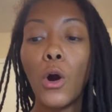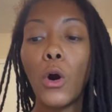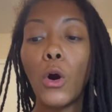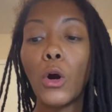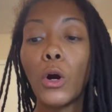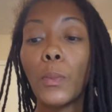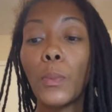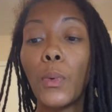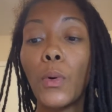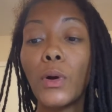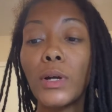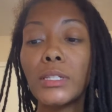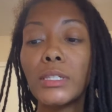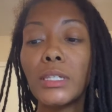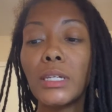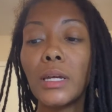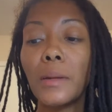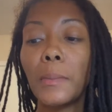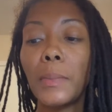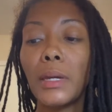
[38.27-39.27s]
or
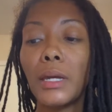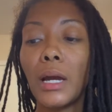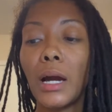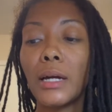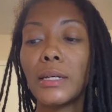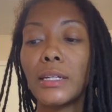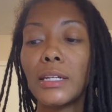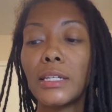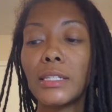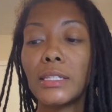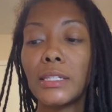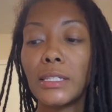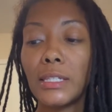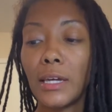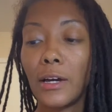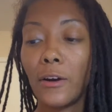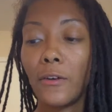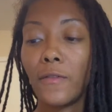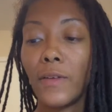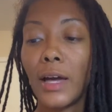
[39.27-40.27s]
pointing beyond
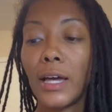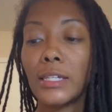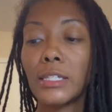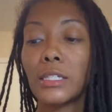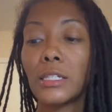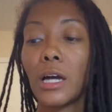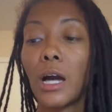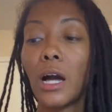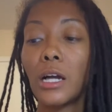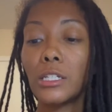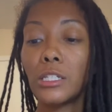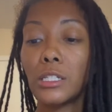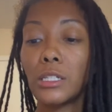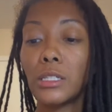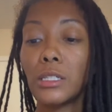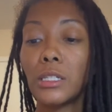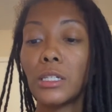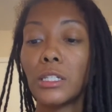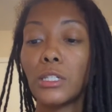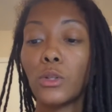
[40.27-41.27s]
itself as
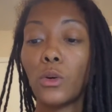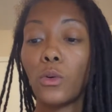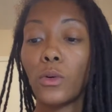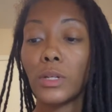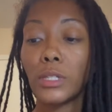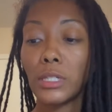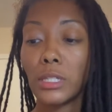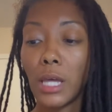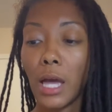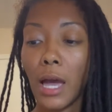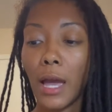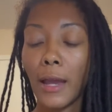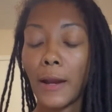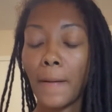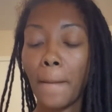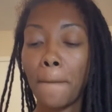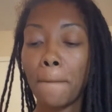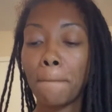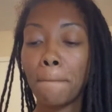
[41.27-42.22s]
consciousness or a sign.